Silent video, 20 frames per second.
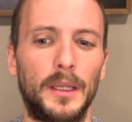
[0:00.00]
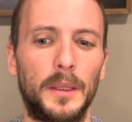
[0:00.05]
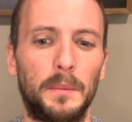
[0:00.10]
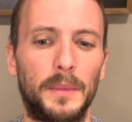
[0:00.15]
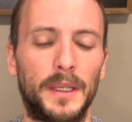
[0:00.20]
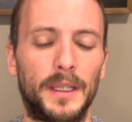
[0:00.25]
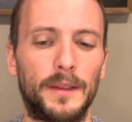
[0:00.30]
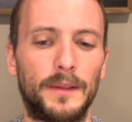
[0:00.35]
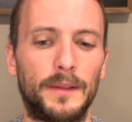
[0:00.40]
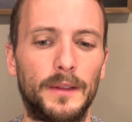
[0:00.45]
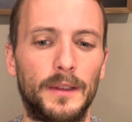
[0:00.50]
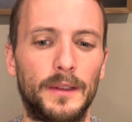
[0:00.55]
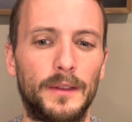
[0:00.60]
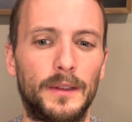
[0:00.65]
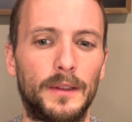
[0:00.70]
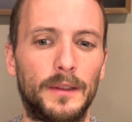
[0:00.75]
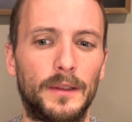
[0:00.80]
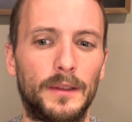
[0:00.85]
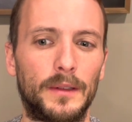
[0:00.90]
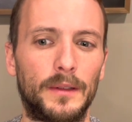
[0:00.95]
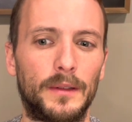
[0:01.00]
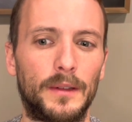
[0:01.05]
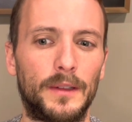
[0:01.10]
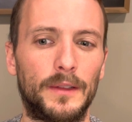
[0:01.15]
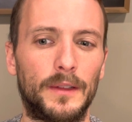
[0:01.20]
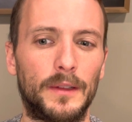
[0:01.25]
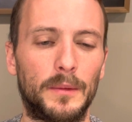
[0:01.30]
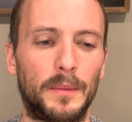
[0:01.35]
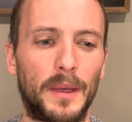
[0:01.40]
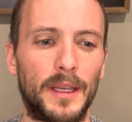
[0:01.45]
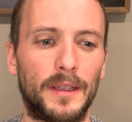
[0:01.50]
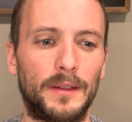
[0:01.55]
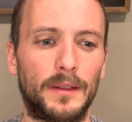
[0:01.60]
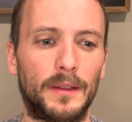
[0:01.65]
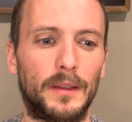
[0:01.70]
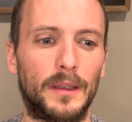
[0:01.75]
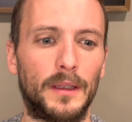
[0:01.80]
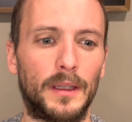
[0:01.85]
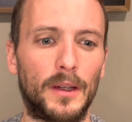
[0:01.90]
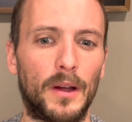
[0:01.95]
because this is
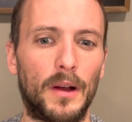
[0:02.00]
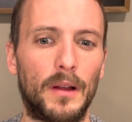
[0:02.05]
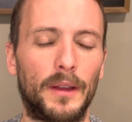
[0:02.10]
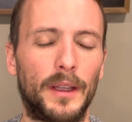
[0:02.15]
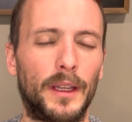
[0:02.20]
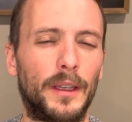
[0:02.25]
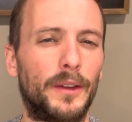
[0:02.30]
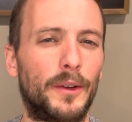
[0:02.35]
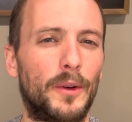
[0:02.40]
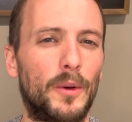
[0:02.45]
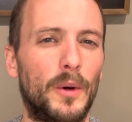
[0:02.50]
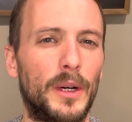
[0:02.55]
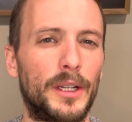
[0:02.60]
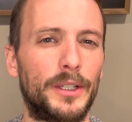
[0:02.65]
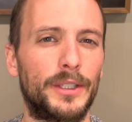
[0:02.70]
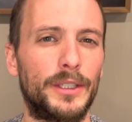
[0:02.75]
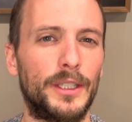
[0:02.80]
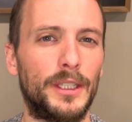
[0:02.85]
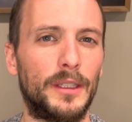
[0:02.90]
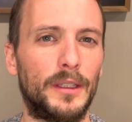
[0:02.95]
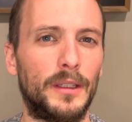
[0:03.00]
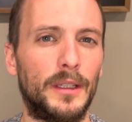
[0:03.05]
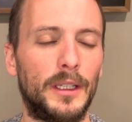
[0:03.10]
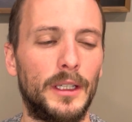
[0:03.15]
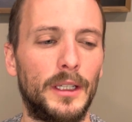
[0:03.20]
basically calling into question